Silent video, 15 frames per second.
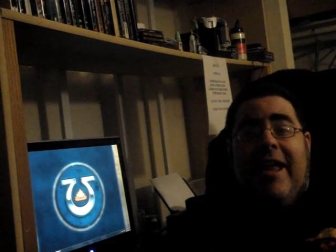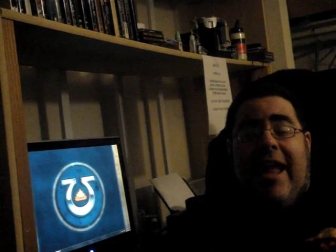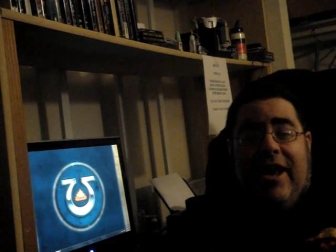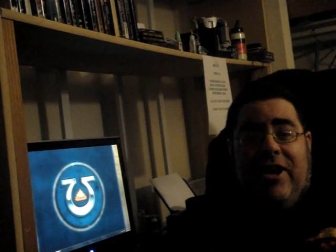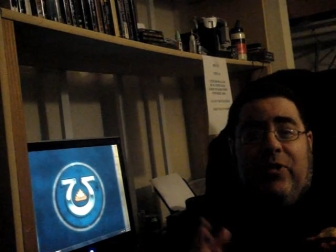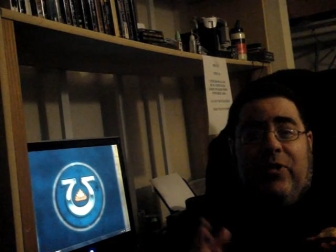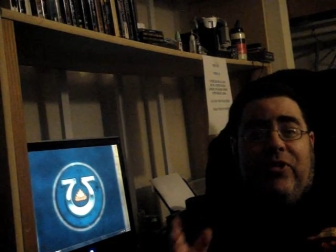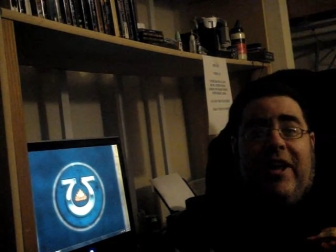
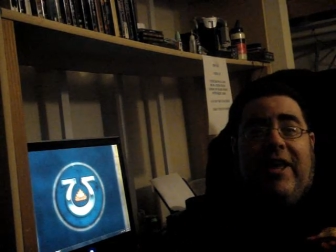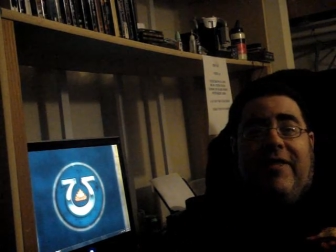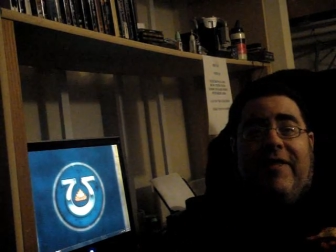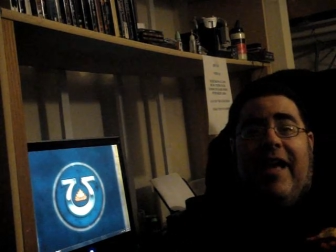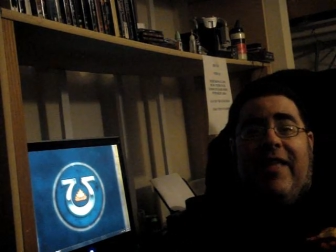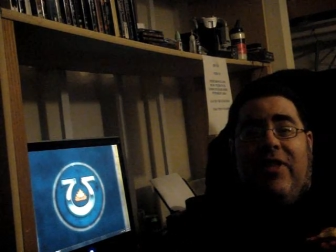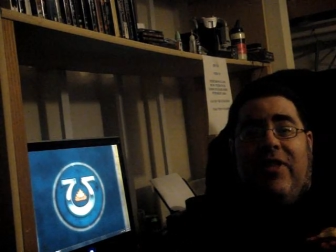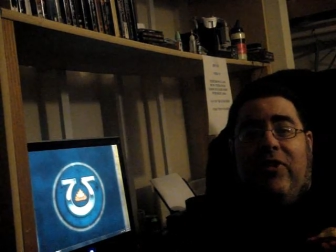And you'll see
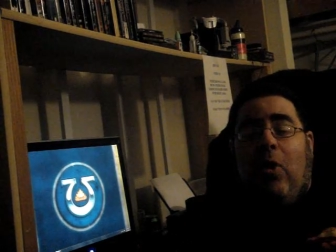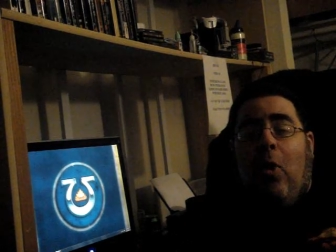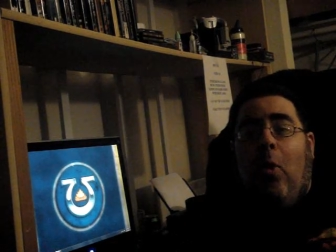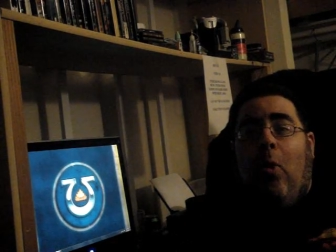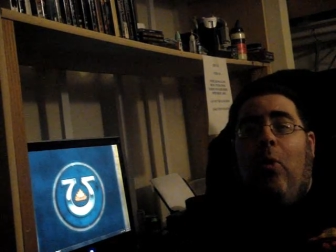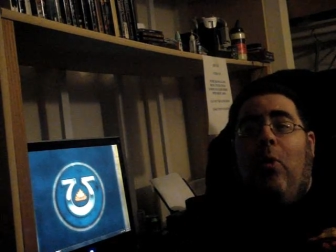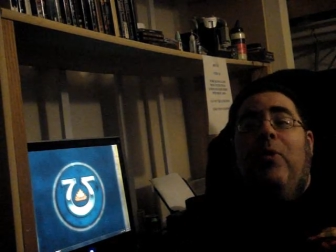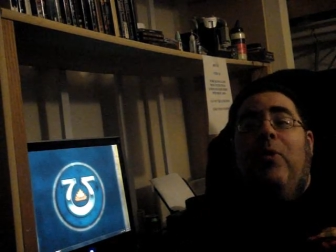that this
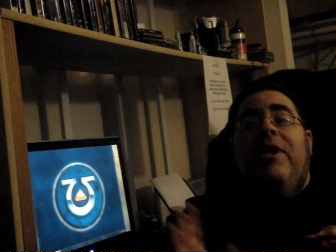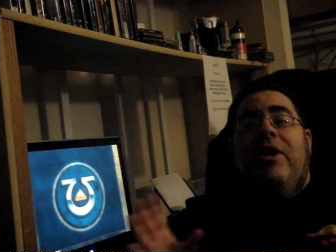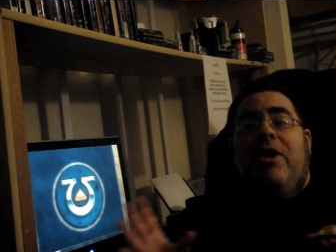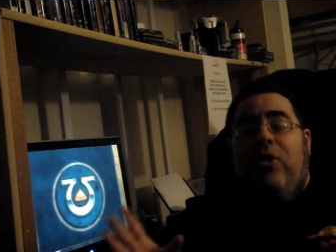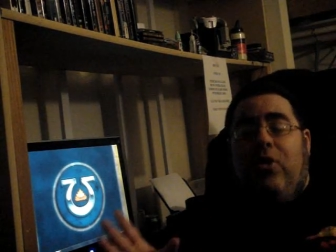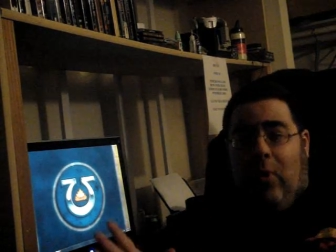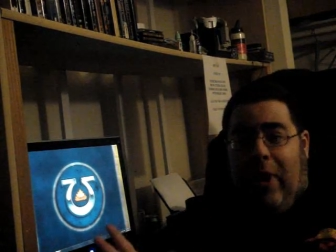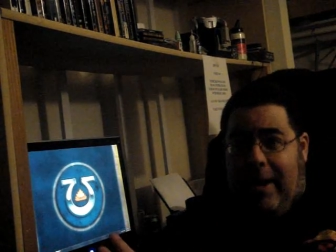whole
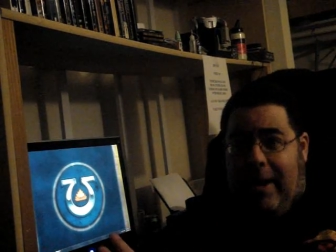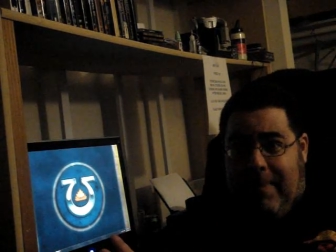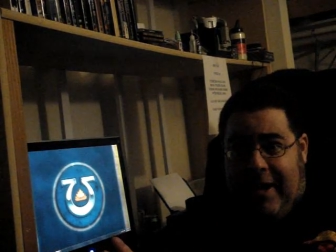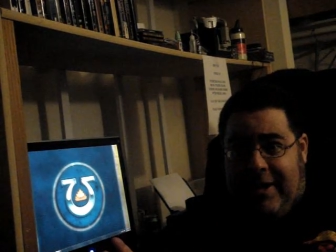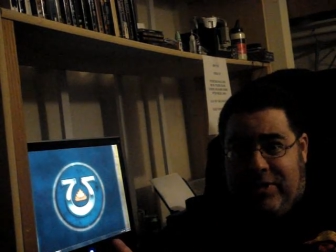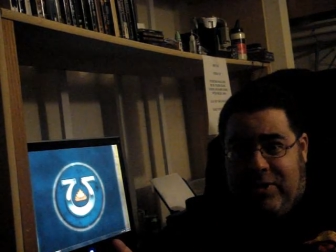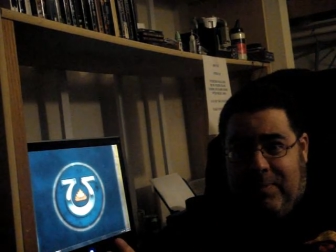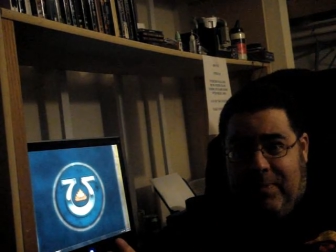
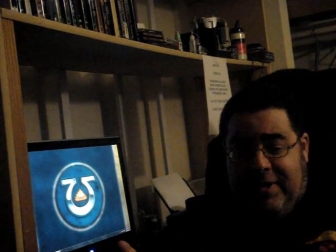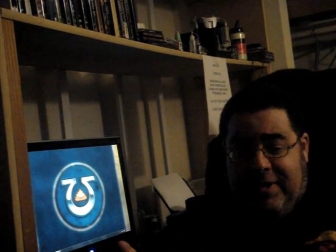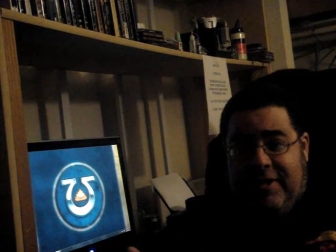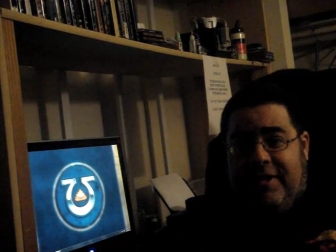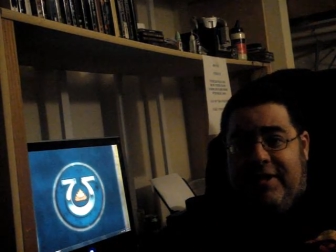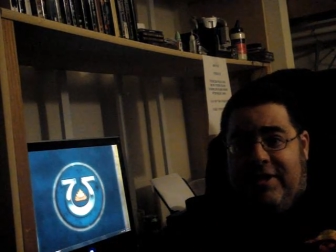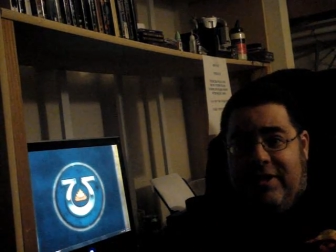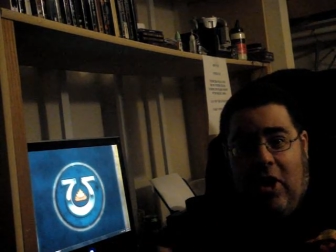Grandmaster
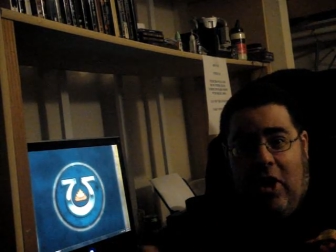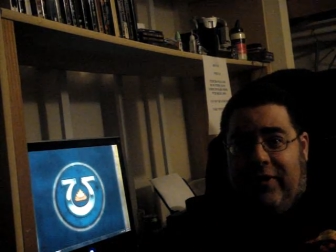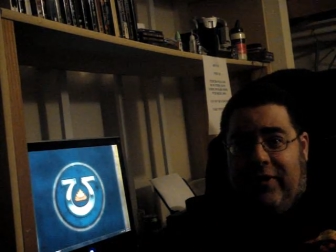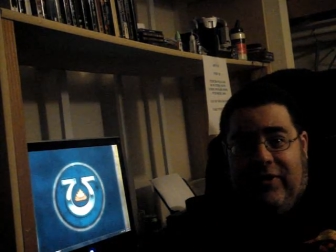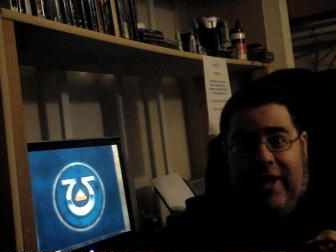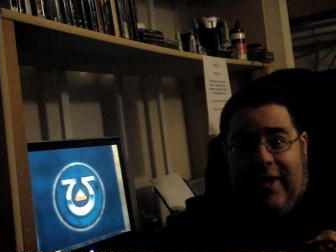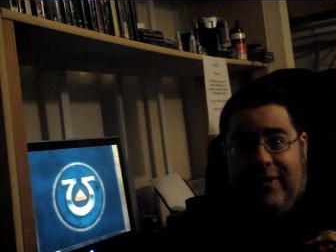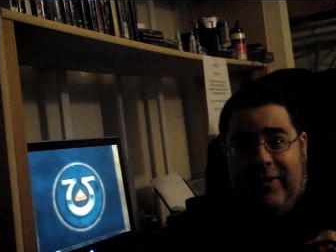business is
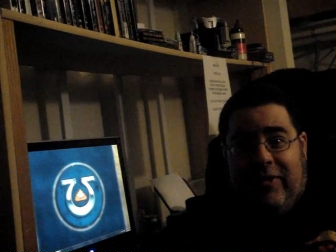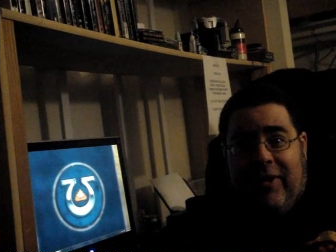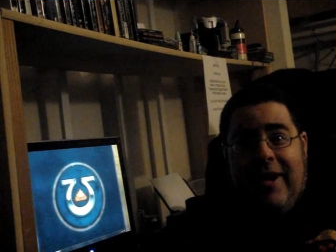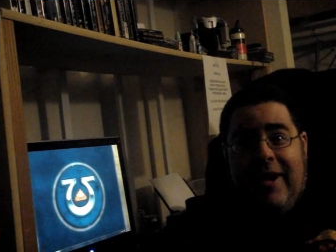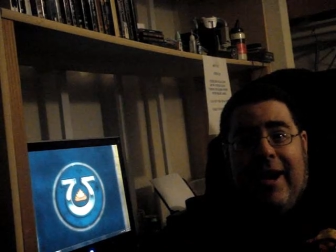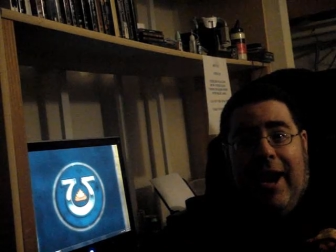nonsense.